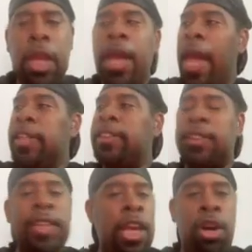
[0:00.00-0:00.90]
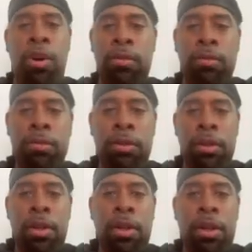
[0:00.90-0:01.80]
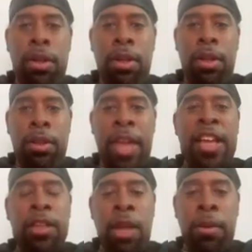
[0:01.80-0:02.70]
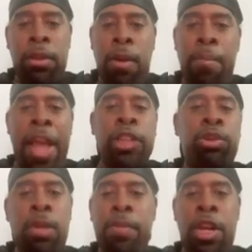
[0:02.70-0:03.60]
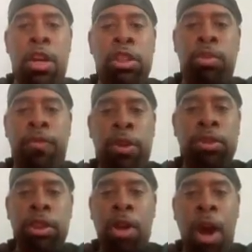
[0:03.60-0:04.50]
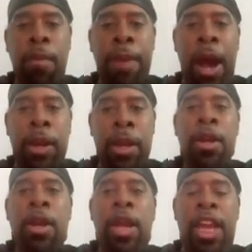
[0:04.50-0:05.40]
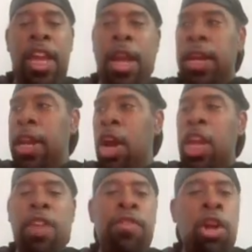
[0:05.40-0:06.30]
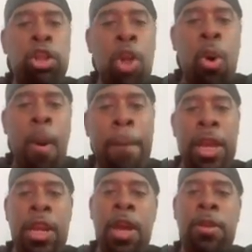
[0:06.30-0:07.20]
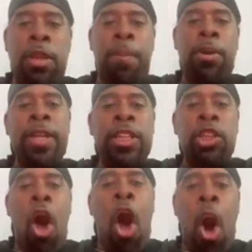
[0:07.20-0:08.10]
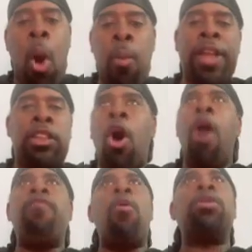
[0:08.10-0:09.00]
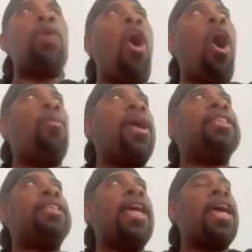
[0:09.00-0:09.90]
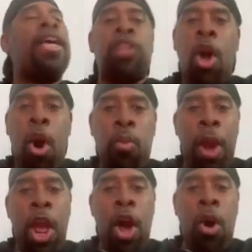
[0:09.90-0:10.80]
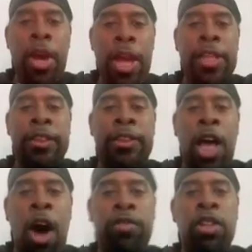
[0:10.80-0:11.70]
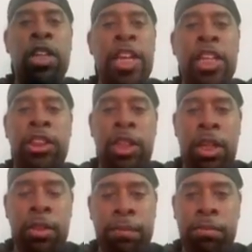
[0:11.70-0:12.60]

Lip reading: And still, the mainstream media is refusing to talk about it. And even in local media, law enforcement always says, well, it's self-deletion.